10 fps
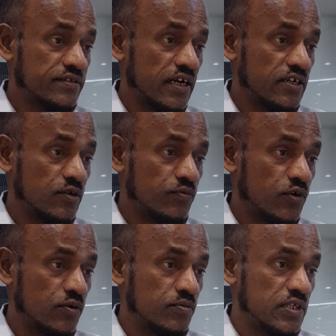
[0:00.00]
starting
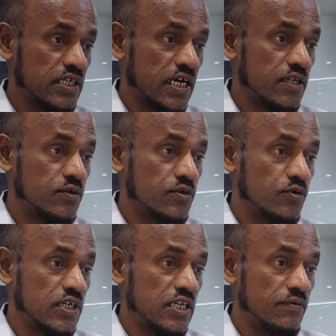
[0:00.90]
from the
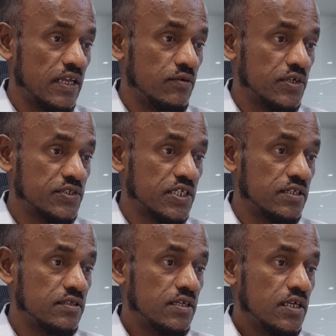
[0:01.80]
editorial
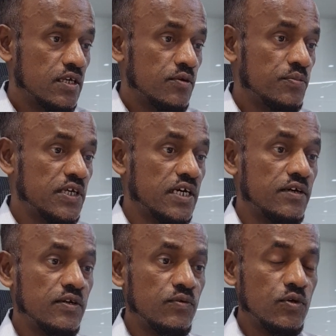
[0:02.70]
evaluation, peer
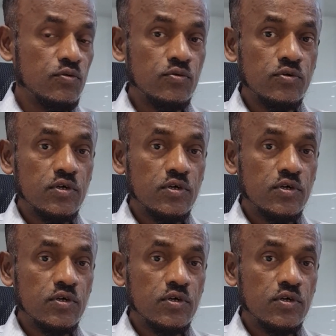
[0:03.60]
review,